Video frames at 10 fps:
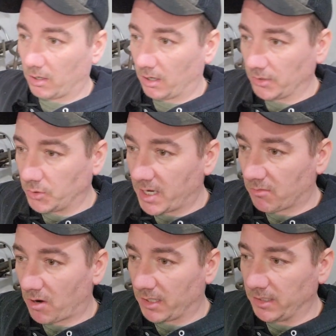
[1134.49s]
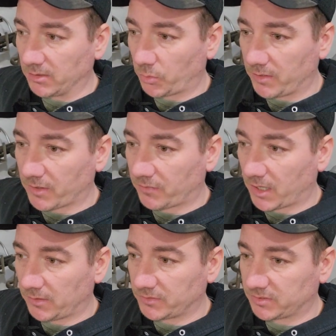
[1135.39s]
Uh, you can run it in
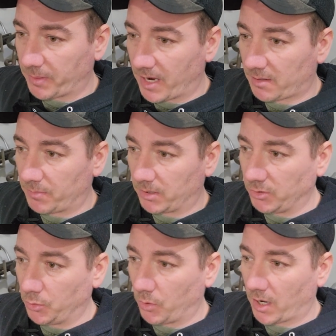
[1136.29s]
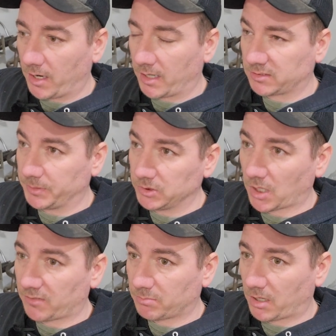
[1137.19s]
25.5 spec, but you it has to be
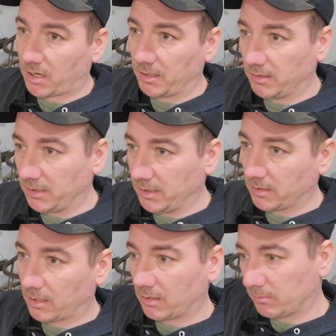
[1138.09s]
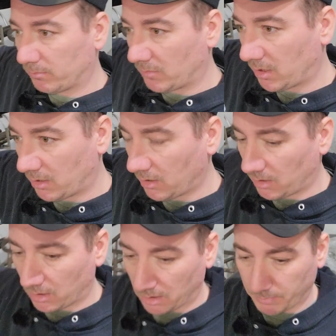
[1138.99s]
driver behind the uh,
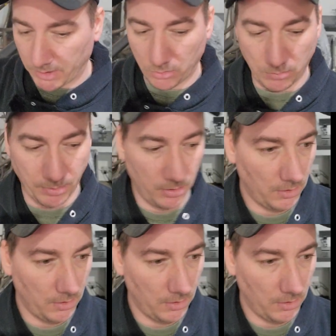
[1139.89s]
uh, main hoop.